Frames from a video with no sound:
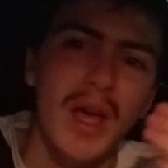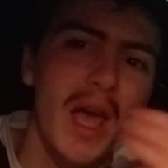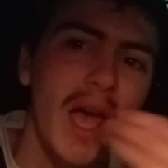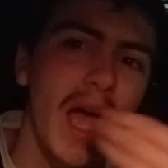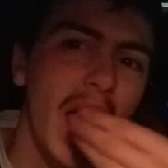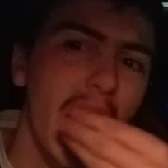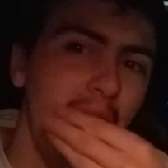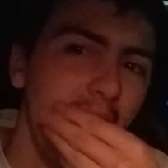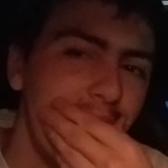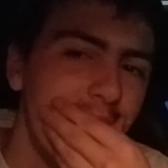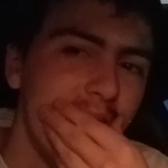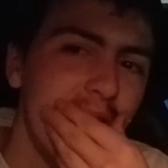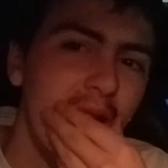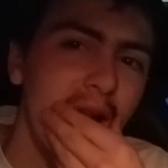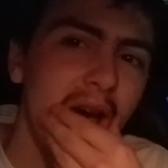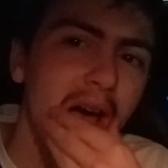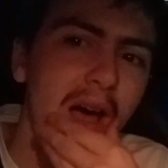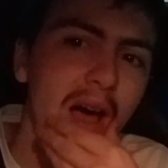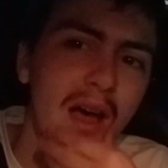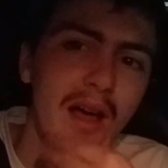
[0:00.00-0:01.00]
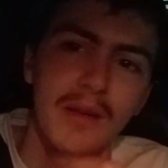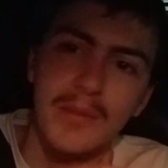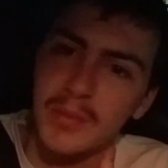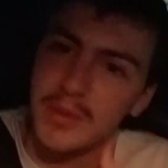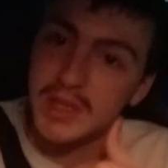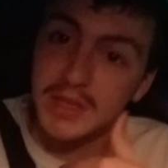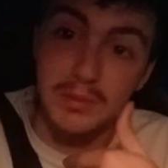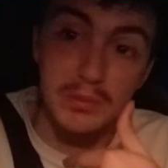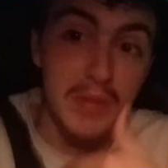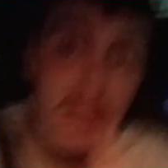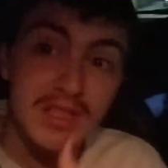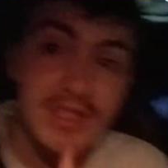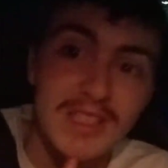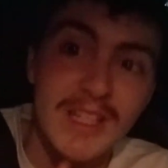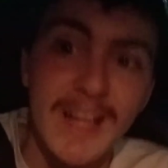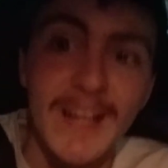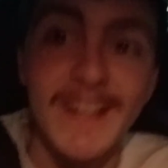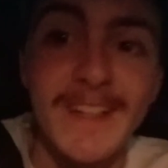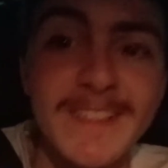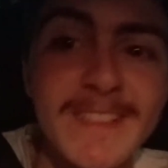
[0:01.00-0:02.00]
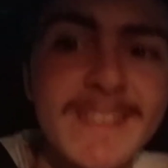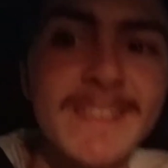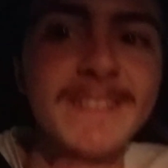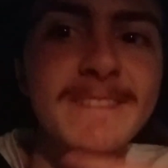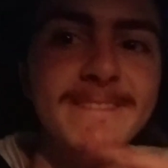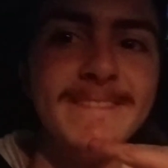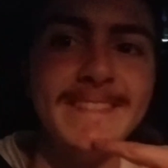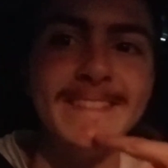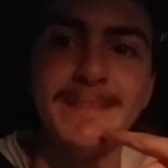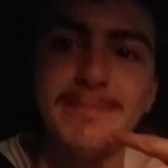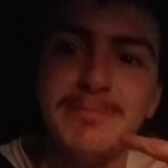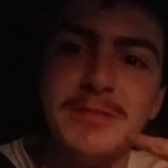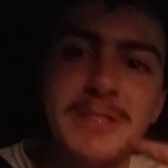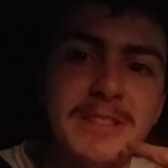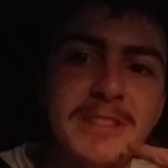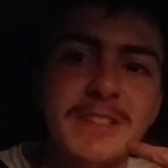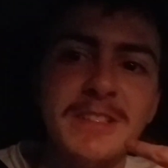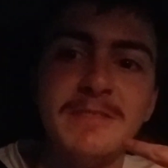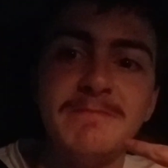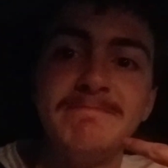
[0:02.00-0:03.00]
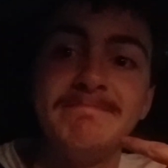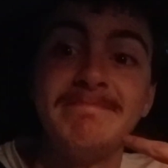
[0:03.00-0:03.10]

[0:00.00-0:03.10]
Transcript: And uh, this mustache is pretty darn